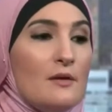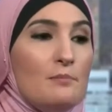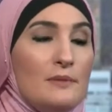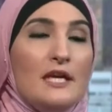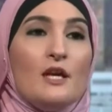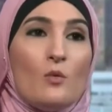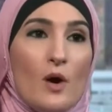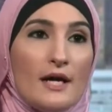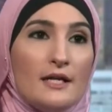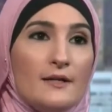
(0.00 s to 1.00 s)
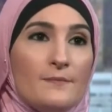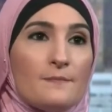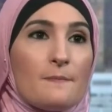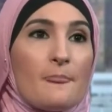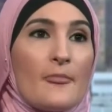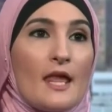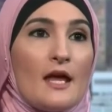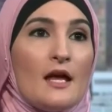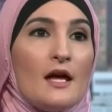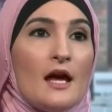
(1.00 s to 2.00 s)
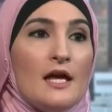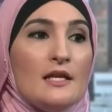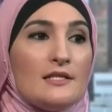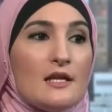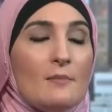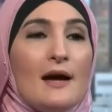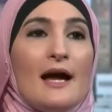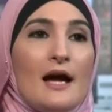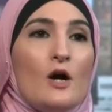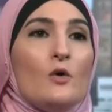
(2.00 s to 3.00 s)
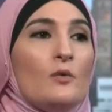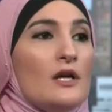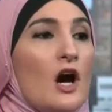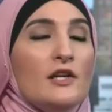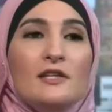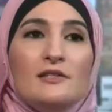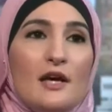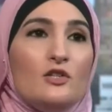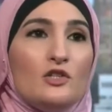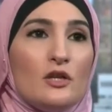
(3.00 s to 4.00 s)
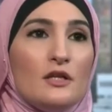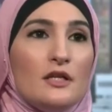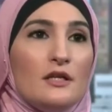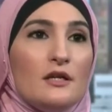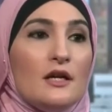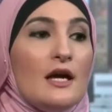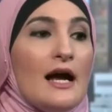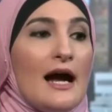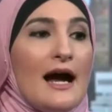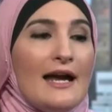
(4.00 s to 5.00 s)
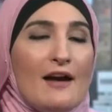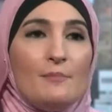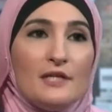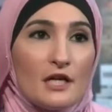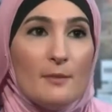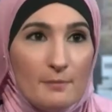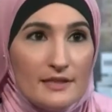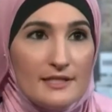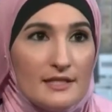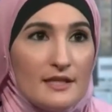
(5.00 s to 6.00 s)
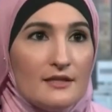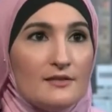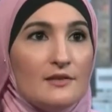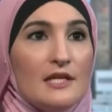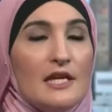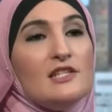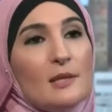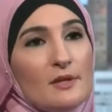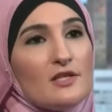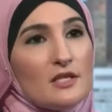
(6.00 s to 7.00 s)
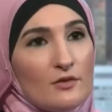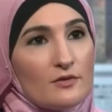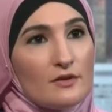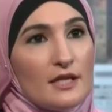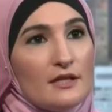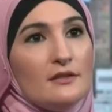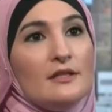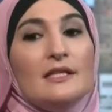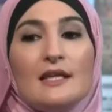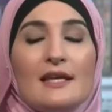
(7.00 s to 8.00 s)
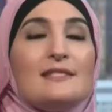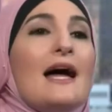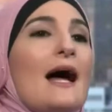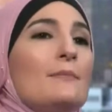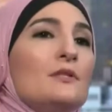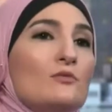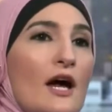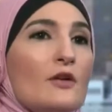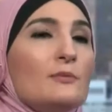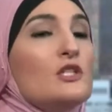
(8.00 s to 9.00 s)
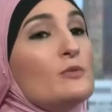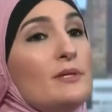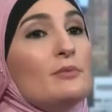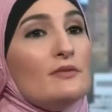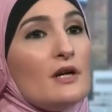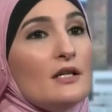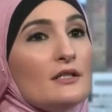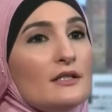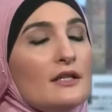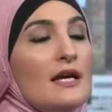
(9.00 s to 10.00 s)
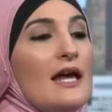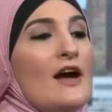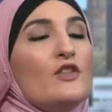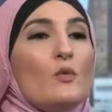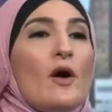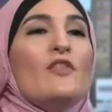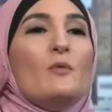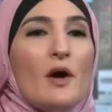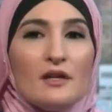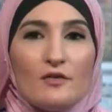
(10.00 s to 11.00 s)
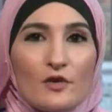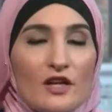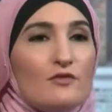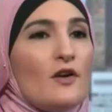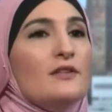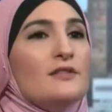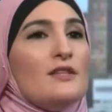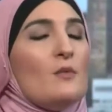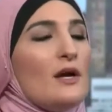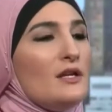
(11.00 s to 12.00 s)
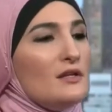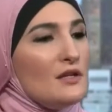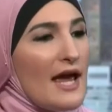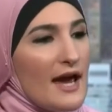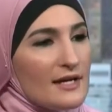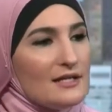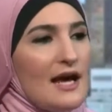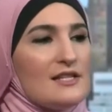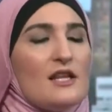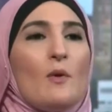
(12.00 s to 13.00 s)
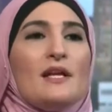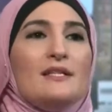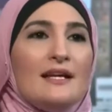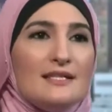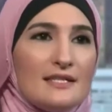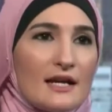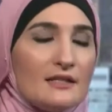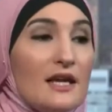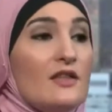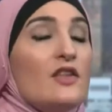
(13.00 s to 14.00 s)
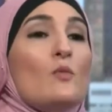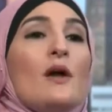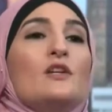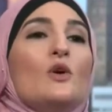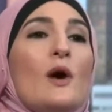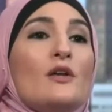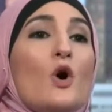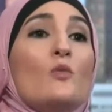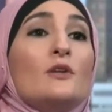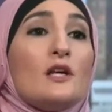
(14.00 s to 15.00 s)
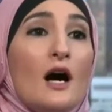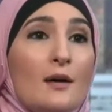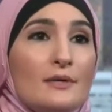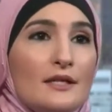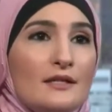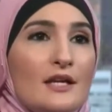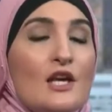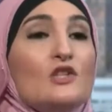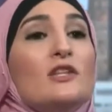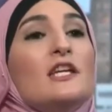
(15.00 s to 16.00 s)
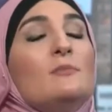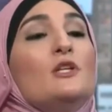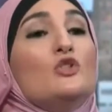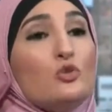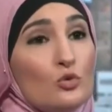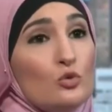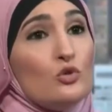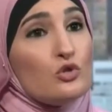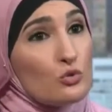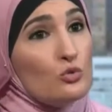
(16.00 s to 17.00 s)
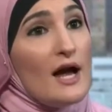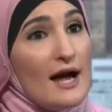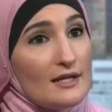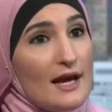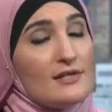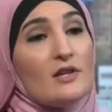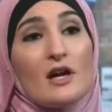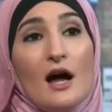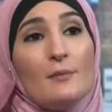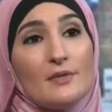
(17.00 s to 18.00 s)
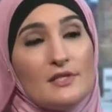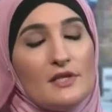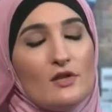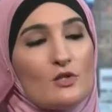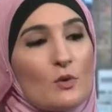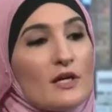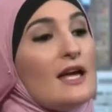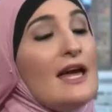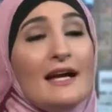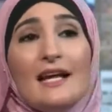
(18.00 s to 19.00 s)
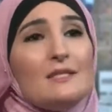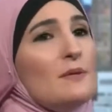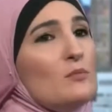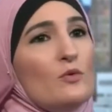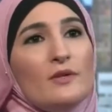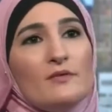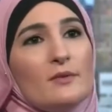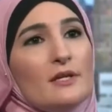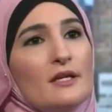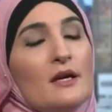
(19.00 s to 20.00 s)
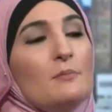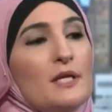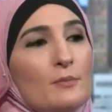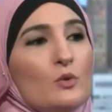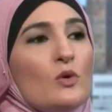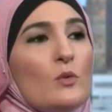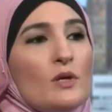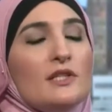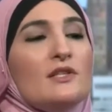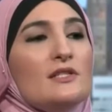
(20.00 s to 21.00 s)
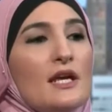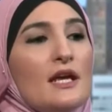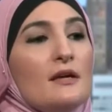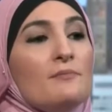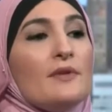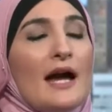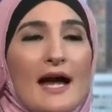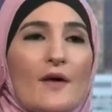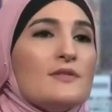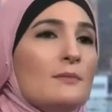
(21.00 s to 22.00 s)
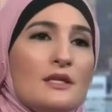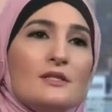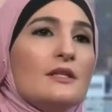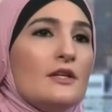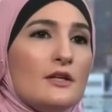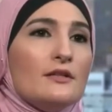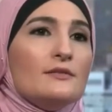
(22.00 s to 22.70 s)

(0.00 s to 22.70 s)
being white, somehow, unintentionally, I have been complicit in some of the suffering that has happened around me to people of color. And they want to confront it, they want to analyze it, they want to dissect it, and then they want to know how to overcome it so they can be true allies and accomplices in this work. And that's been moving for me. People who are willing to say, I have something to learn.